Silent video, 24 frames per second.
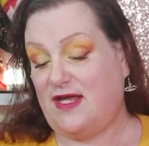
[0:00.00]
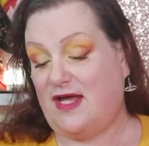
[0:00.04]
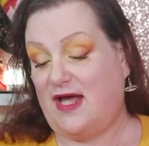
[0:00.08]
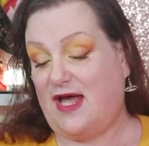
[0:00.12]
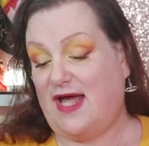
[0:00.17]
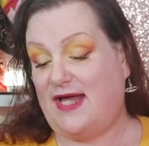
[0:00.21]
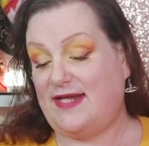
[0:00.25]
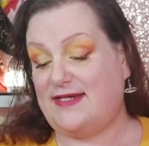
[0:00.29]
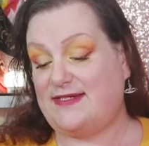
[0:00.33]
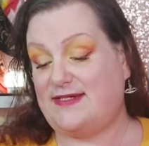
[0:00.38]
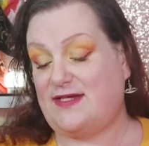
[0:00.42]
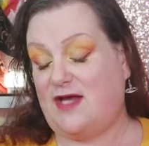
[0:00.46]

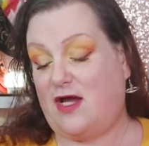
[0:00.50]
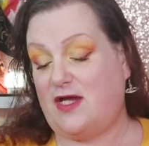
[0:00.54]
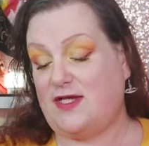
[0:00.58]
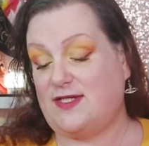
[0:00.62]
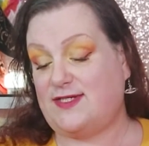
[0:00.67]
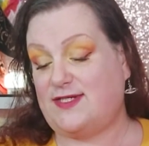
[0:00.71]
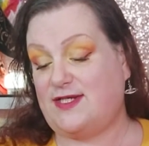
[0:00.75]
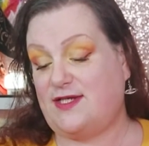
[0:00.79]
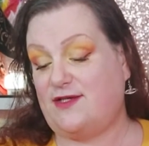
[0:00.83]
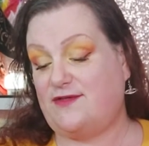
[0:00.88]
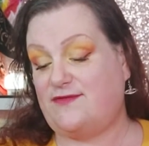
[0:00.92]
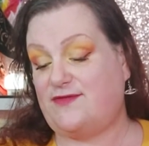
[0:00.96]
and
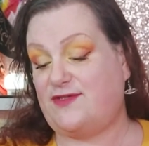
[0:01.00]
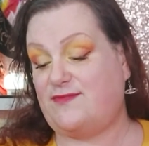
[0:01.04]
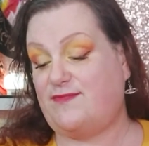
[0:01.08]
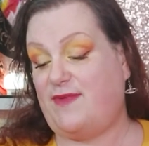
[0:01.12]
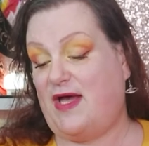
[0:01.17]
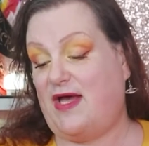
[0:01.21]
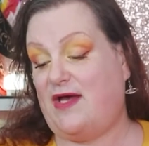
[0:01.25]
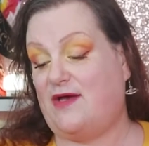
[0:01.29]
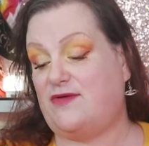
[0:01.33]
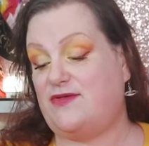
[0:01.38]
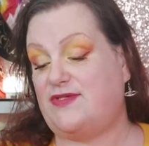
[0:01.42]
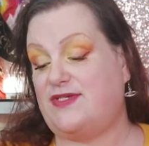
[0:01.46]
casting of
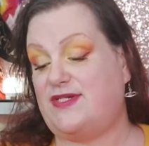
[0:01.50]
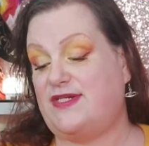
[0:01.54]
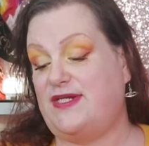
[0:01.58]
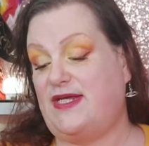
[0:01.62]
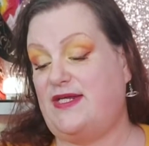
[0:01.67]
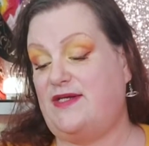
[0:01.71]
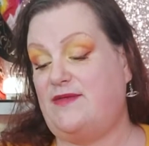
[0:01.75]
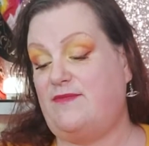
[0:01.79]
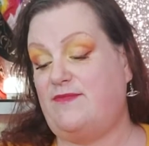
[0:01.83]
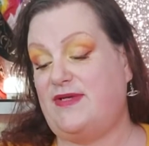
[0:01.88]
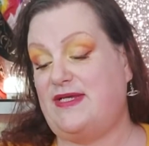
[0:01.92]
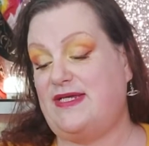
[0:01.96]
spells
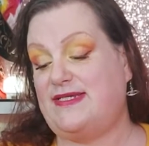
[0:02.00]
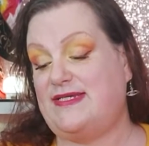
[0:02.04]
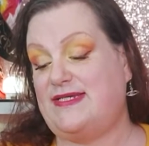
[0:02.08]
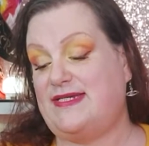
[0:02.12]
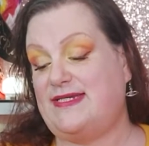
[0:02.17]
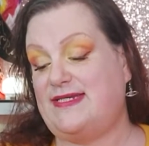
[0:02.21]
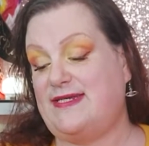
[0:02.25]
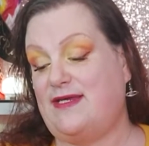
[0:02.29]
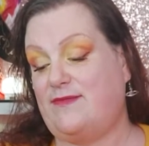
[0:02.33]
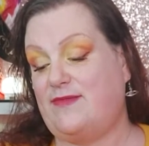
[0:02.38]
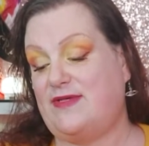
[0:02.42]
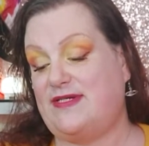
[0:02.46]
needn't be as
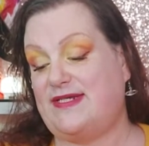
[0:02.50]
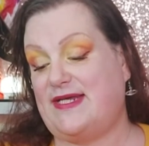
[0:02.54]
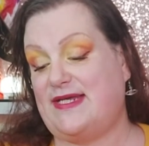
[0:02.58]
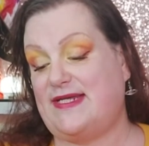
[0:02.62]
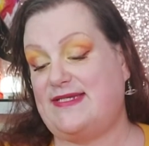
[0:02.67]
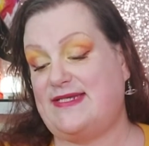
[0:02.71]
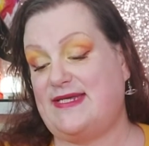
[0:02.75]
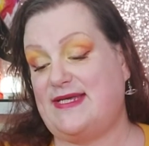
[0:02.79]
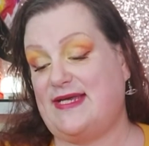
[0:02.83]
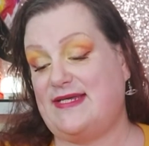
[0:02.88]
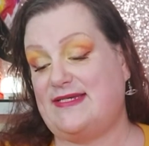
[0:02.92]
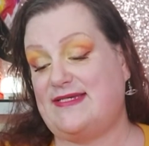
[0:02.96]

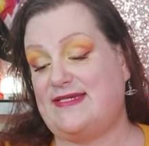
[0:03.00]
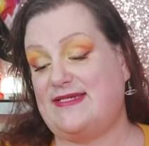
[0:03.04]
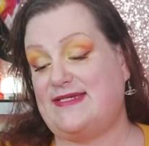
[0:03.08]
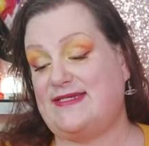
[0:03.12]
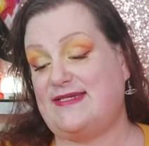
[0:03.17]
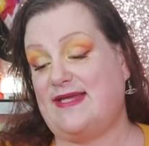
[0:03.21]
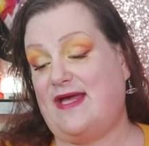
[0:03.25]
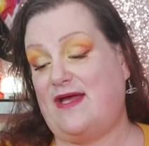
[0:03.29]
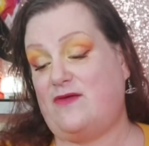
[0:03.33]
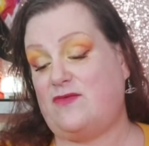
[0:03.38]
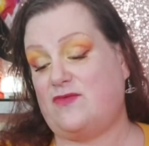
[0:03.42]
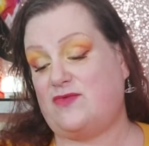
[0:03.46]
intimidating as it
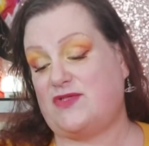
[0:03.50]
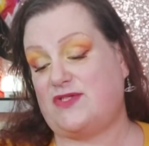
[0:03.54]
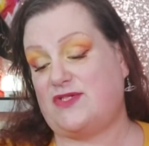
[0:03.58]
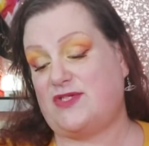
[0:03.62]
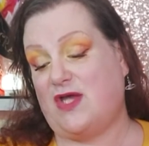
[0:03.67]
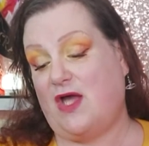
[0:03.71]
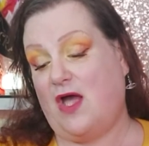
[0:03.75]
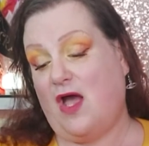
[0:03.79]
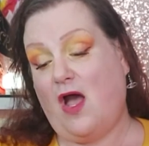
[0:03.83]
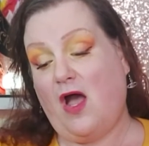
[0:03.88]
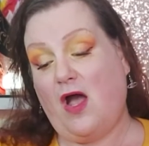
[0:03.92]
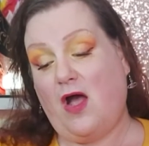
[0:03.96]
sounds.
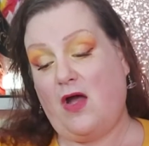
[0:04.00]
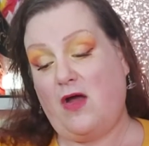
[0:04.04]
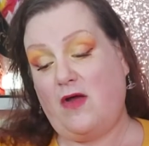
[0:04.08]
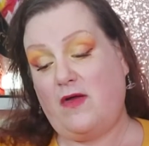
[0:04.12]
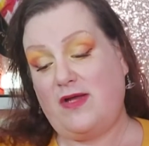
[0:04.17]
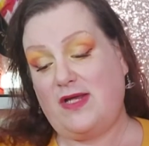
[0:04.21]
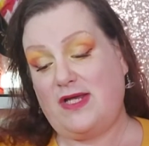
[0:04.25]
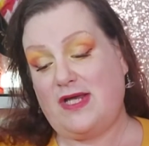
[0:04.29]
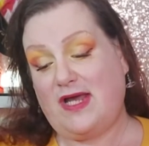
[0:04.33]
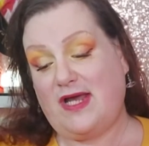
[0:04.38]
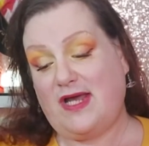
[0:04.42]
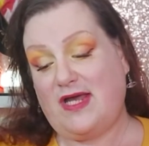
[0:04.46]

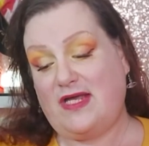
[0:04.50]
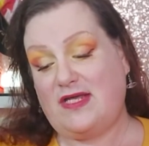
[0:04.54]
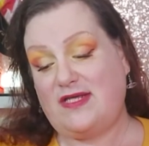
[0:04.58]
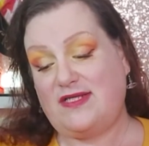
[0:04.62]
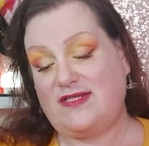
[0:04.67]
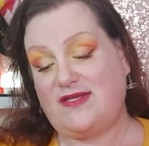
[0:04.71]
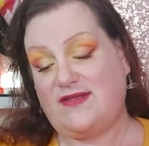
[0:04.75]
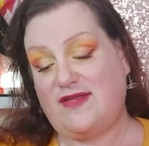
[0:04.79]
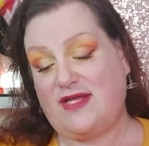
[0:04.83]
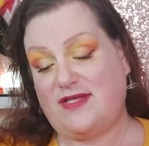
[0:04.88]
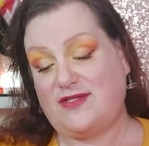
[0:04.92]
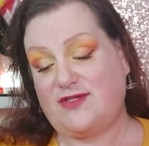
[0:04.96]
Okay,
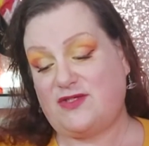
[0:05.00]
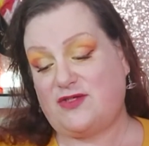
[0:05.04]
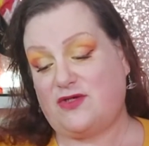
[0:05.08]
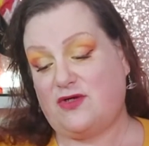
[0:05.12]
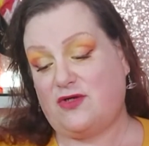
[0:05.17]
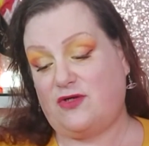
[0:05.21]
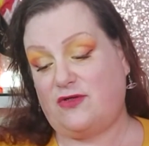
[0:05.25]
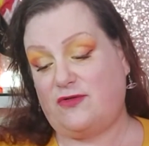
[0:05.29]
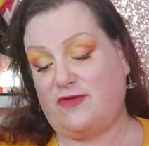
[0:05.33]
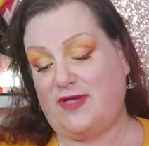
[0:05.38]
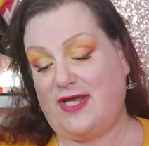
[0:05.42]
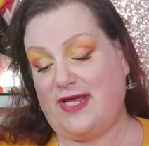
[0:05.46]
so that's
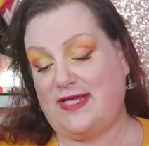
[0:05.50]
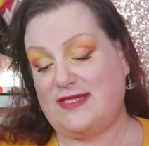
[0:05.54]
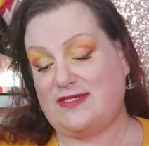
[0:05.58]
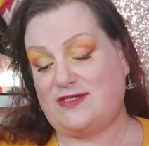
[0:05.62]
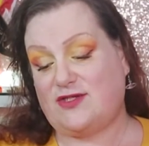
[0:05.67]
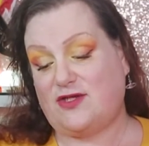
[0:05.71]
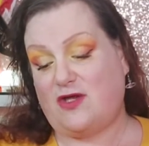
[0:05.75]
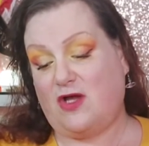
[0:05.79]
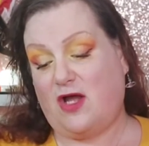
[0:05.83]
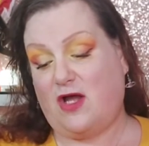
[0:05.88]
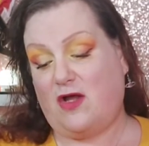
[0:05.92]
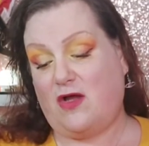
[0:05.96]
cool. It's
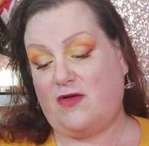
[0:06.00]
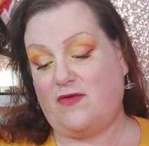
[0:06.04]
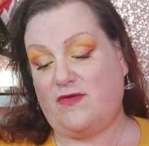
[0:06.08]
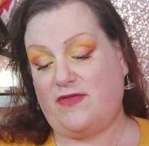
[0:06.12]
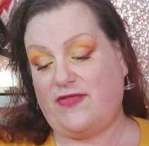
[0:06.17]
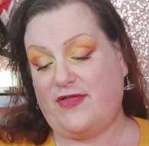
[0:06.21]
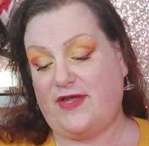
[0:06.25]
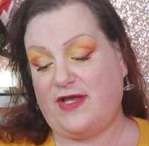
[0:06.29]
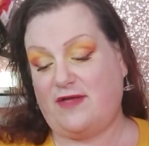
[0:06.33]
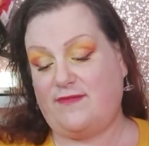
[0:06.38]
got a whole thing